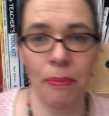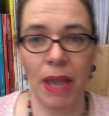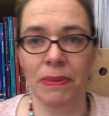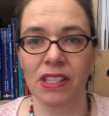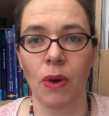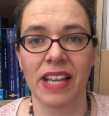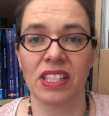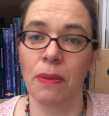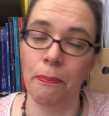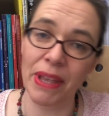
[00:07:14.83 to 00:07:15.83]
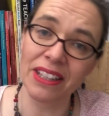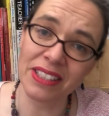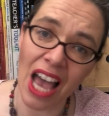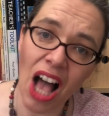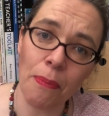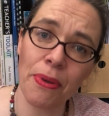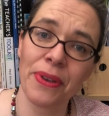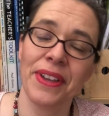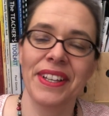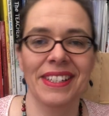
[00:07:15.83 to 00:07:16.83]
paper squares to build up
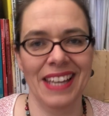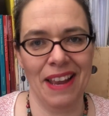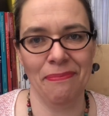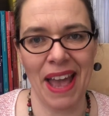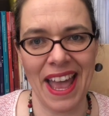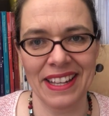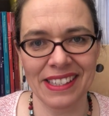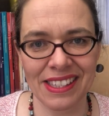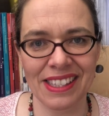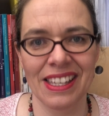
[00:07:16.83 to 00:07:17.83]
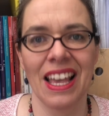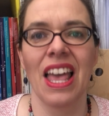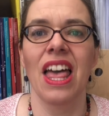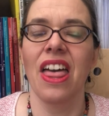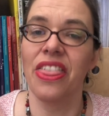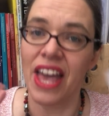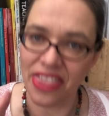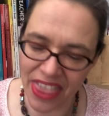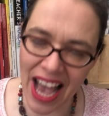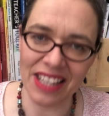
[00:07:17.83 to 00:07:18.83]
10p,
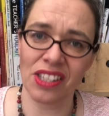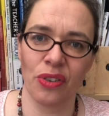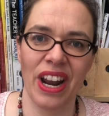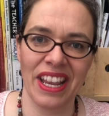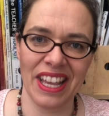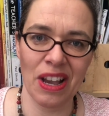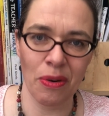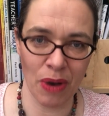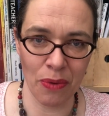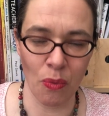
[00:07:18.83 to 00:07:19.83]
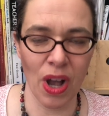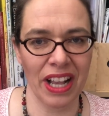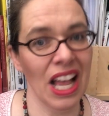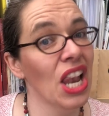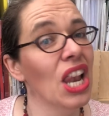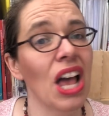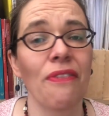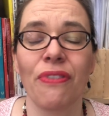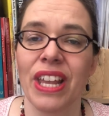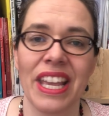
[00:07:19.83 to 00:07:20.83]
then that's great year 1 work. A
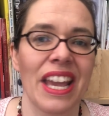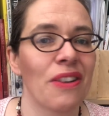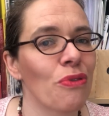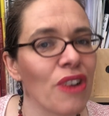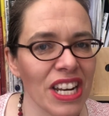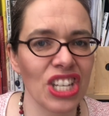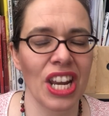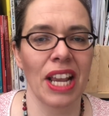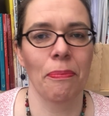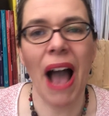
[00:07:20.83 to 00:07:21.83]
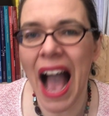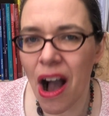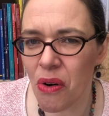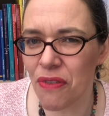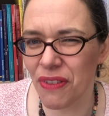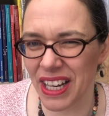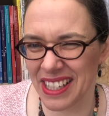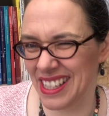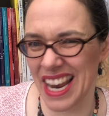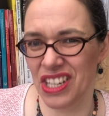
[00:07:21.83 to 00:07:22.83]
lovely, enriching, powerful
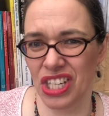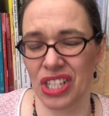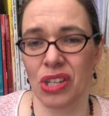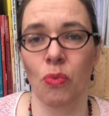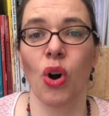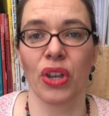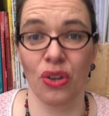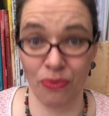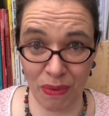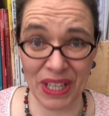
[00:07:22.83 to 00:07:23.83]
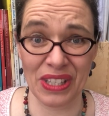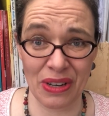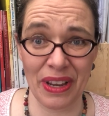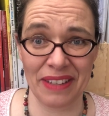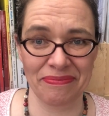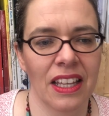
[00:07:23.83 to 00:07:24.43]
extension to what you've been doing.